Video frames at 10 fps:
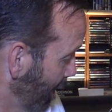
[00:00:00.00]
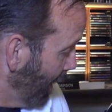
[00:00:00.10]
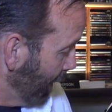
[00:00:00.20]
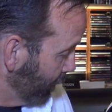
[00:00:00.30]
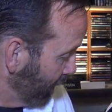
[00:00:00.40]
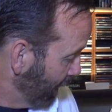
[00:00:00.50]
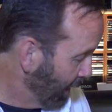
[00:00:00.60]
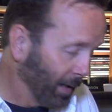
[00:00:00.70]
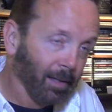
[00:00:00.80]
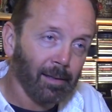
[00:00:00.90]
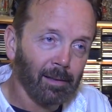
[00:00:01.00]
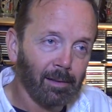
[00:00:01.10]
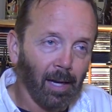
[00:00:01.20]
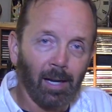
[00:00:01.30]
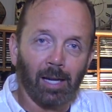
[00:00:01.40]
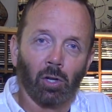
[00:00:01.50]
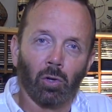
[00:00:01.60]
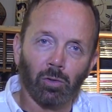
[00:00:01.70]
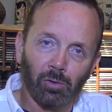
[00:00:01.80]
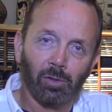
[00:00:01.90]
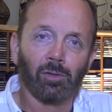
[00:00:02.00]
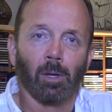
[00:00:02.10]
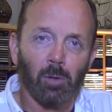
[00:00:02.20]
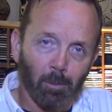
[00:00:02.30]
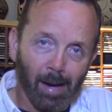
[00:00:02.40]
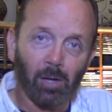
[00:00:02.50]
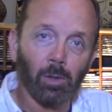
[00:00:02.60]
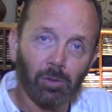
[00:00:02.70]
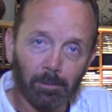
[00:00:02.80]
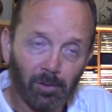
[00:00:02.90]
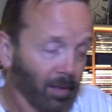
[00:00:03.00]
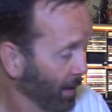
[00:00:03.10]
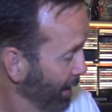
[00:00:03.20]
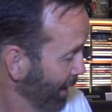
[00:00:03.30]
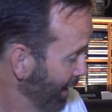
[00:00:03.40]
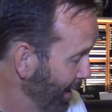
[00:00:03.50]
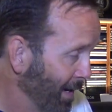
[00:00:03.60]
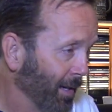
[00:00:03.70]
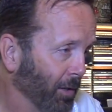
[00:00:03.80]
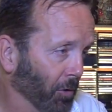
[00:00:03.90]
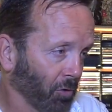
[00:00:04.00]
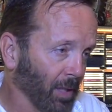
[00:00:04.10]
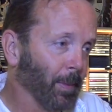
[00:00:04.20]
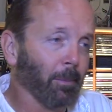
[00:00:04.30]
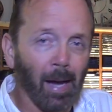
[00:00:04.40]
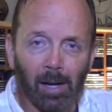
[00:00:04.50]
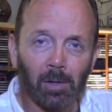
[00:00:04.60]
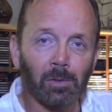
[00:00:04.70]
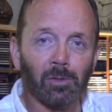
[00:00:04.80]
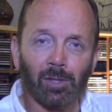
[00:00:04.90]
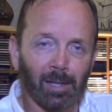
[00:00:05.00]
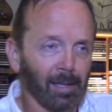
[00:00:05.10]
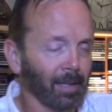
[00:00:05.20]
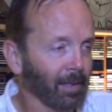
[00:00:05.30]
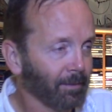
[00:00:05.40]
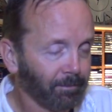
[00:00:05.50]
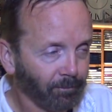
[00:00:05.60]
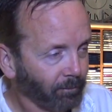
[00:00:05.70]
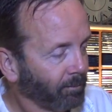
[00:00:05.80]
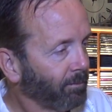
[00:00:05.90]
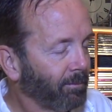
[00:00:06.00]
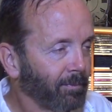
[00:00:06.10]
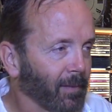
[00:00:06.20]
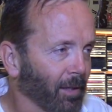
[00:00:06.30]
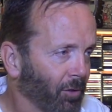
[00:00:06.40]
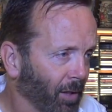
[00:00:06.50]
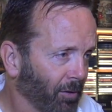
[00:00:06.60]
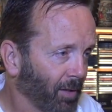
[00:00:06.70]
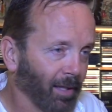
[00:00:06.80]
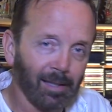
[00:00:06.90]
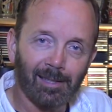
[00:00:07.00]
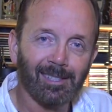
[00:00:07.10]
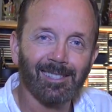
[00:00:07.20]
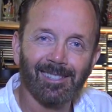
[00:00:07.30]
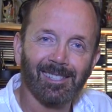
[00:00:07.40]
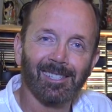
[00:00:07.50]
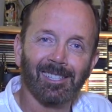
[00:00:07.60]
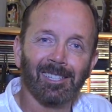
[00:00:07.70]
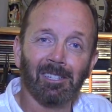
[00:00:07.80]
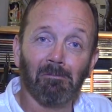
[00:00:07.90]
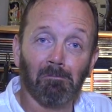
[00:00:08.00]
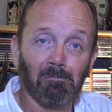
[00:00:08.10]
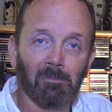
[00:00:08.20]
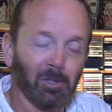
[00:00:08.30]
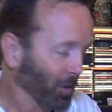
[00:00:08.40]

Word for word: as he uh, kind of like learns some of your mannerisms, your sleeping patterns. Uh, it's just, uh, it's